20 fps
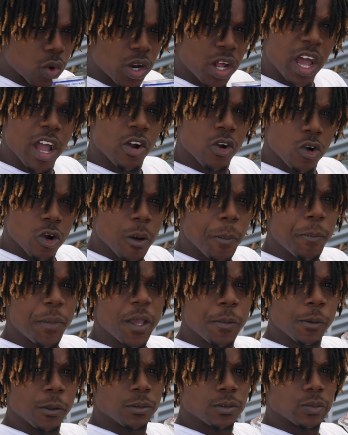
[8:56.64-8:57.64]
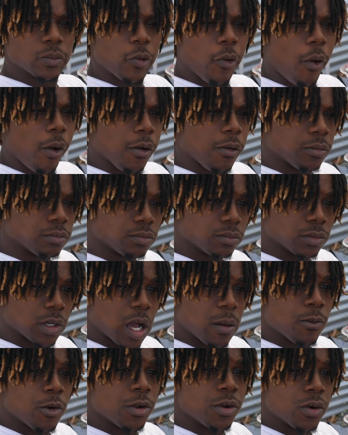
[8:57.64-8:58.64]
When I grow up, people,
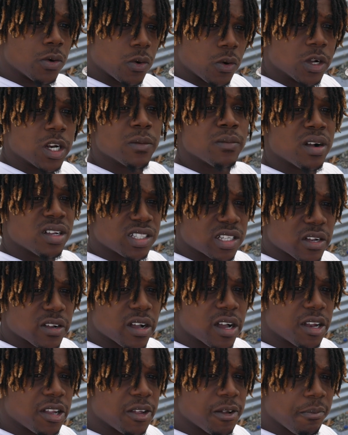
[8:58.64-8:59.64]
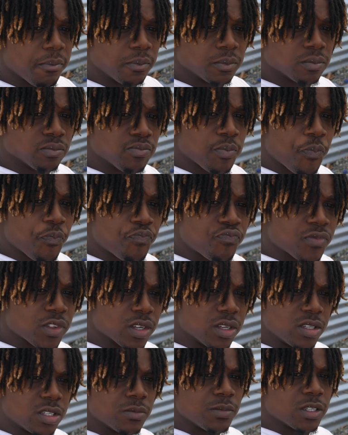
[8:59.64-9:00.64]
I'm going to own a Maserati.
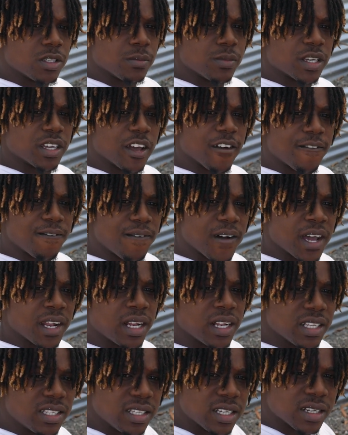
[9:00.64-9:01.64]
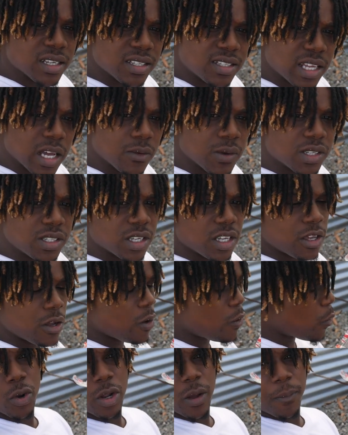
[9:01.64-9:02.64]
You see me so I can finally sing the song and say,
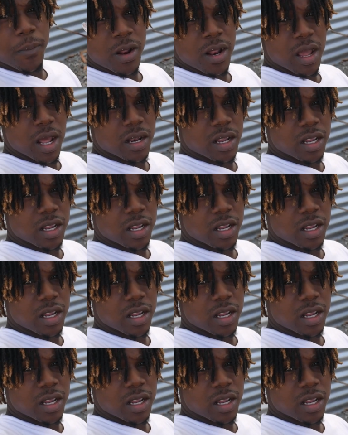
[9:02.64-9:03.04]
yo, pull up in a